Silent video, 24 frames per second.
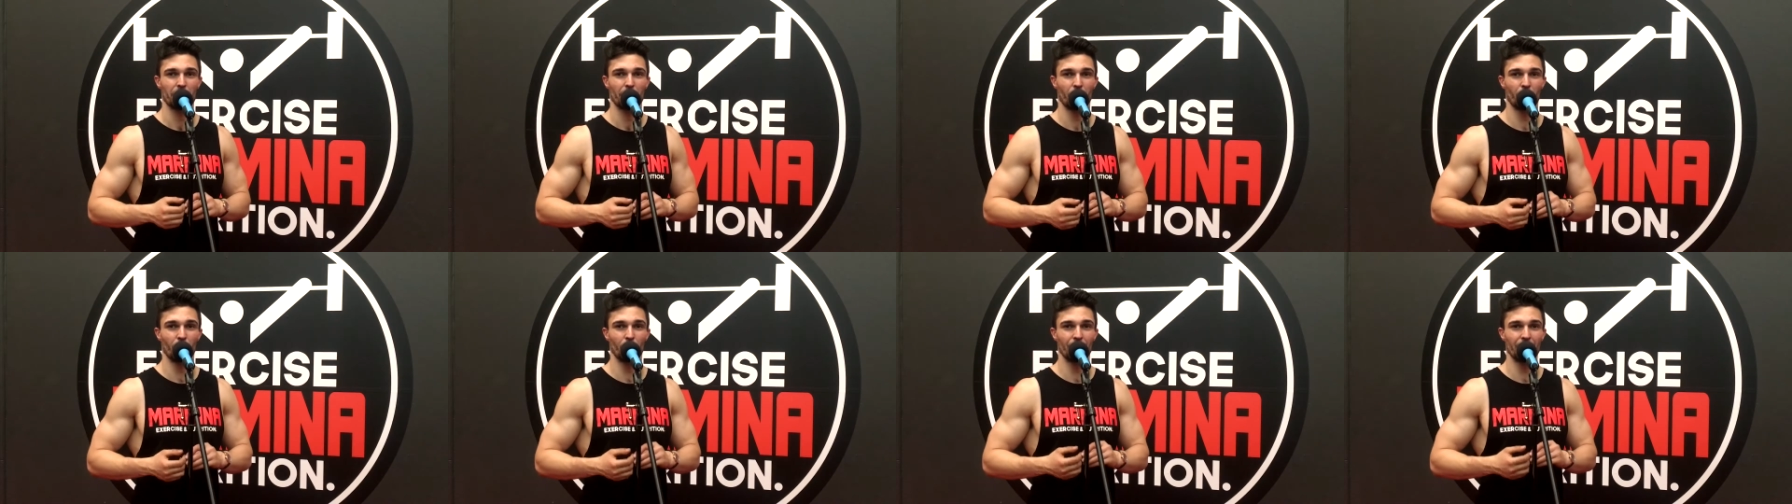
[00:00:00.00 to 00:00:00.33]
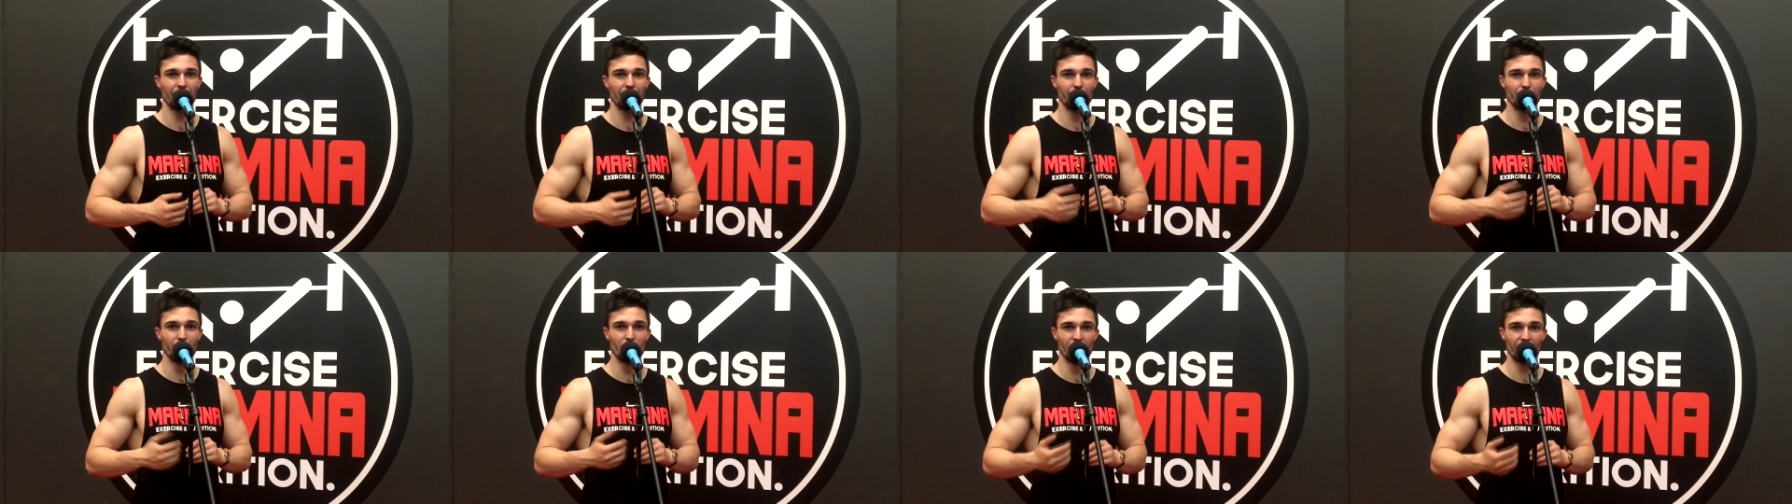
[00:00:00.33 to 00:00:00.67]
or
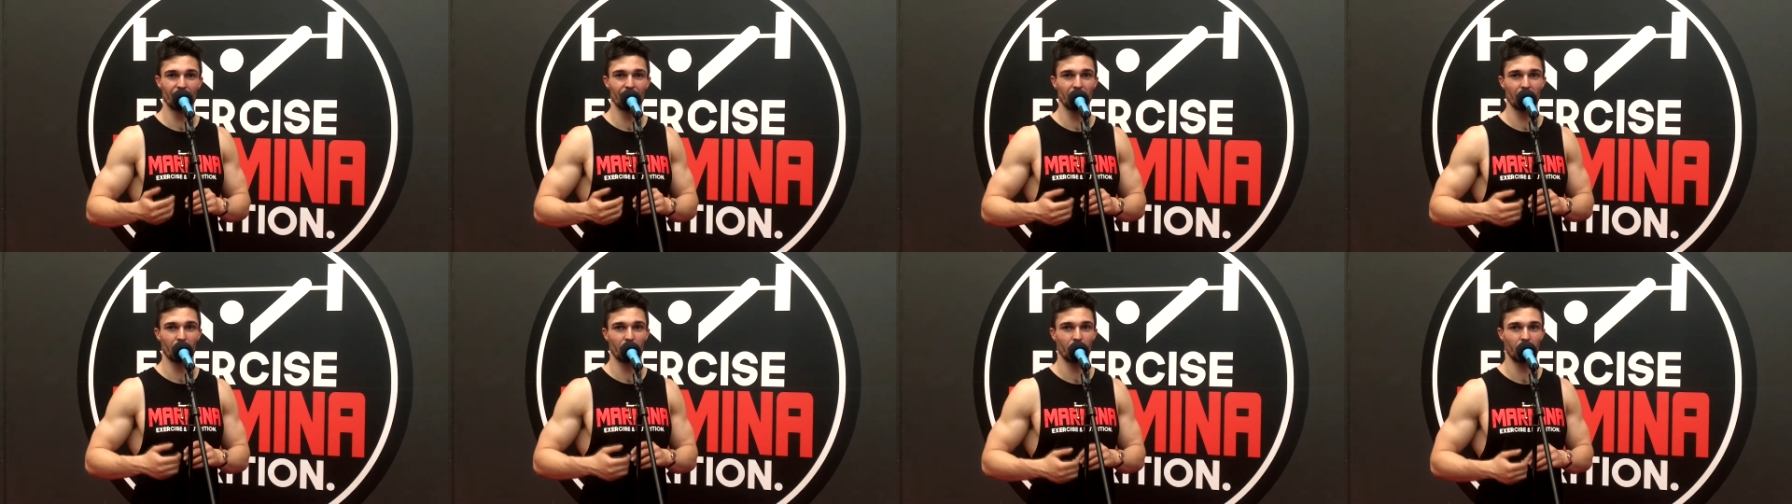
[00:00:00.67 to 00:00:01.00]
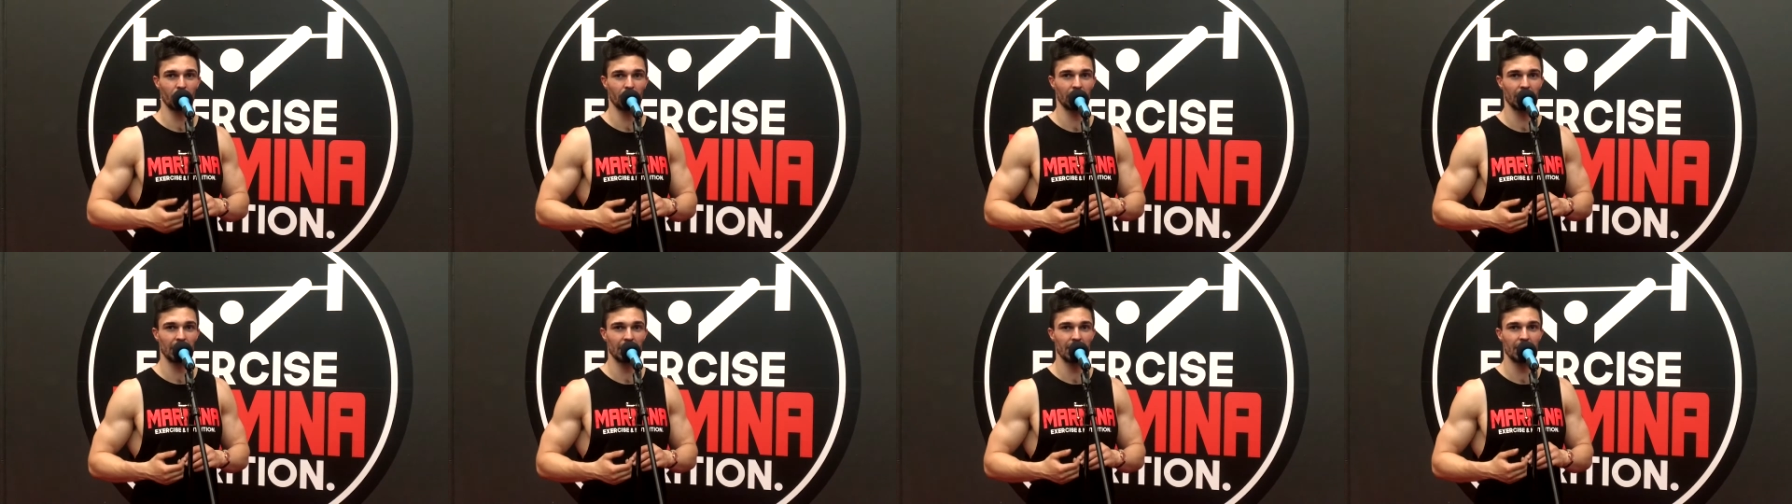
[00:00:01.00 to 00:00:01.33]
the movement
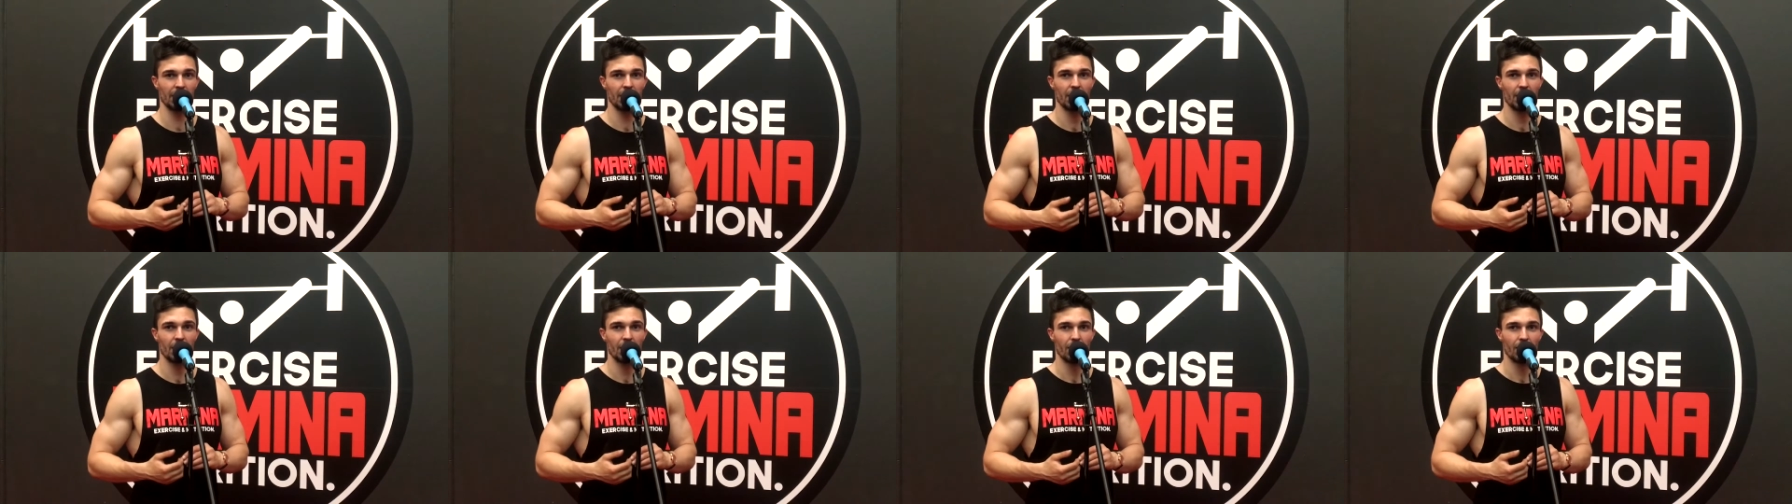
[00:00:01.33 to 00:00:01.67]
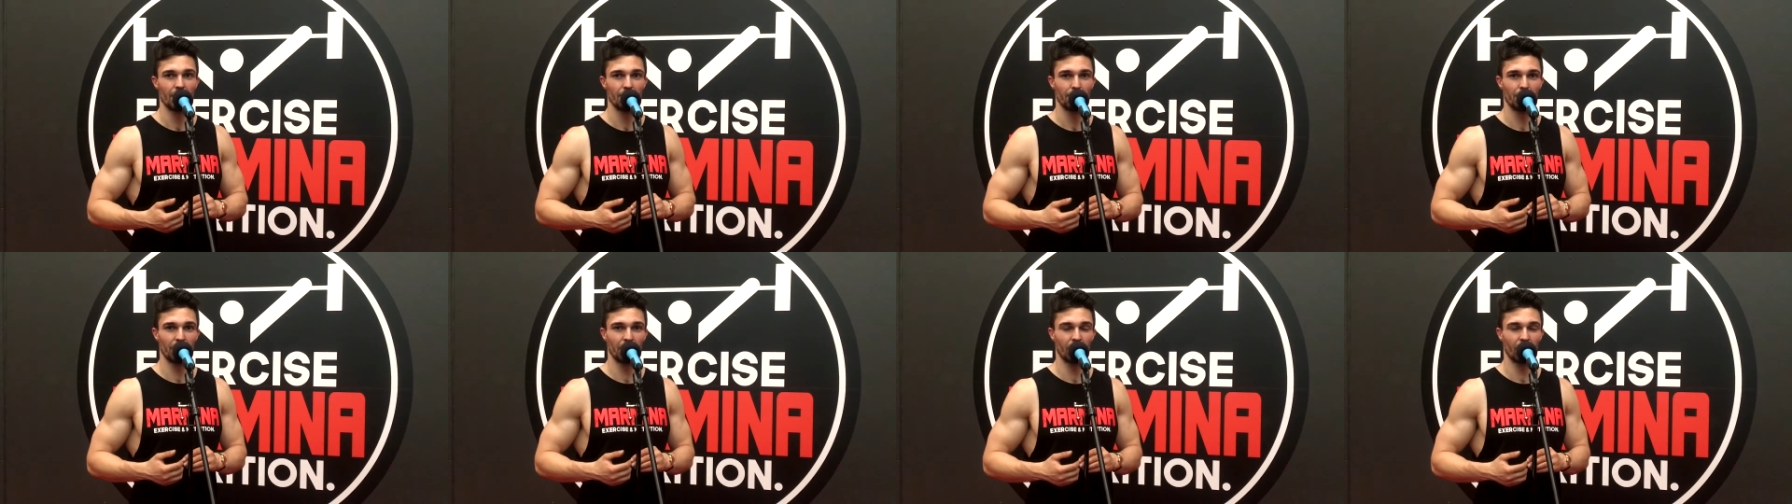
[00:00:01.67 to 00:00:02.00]
quality,
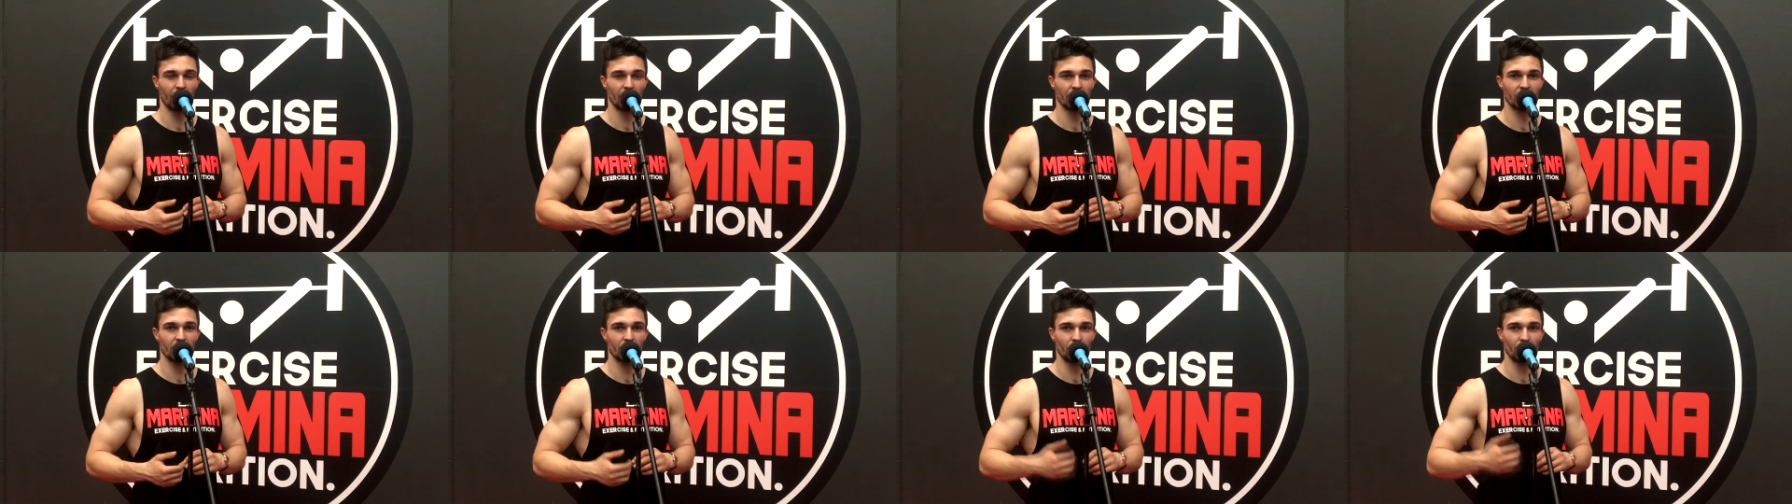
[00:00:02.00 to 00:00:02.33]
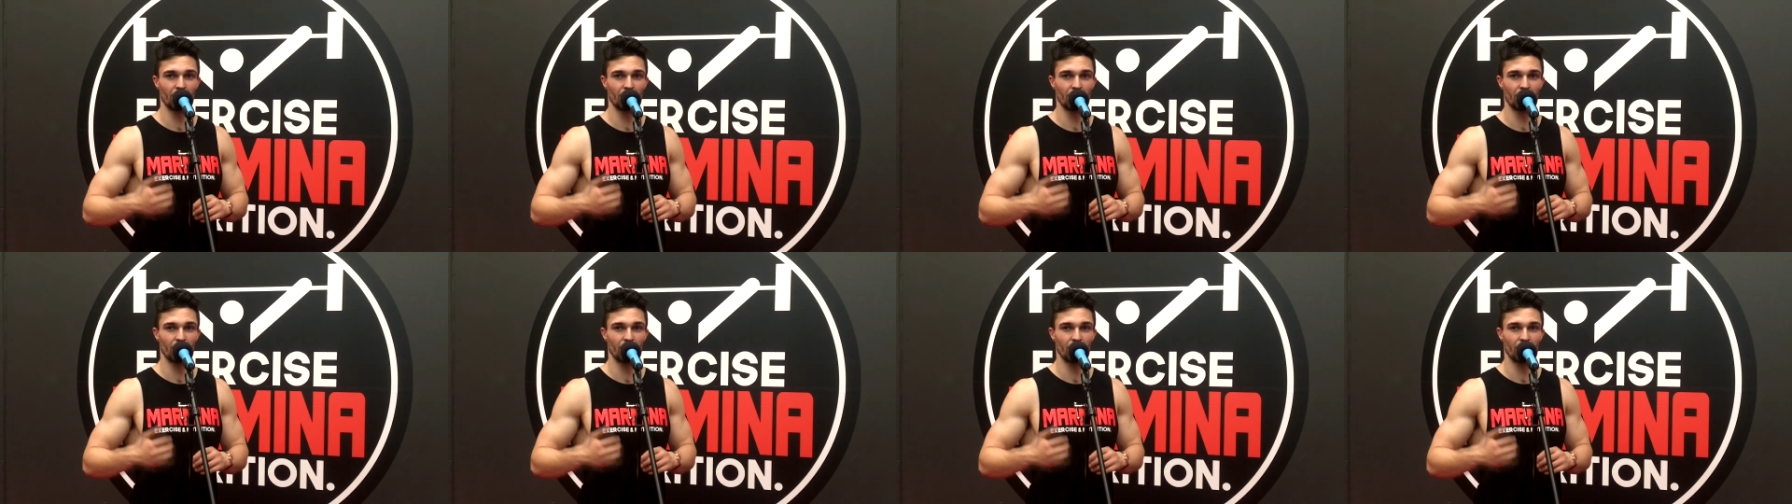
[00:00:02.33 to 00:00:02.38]
because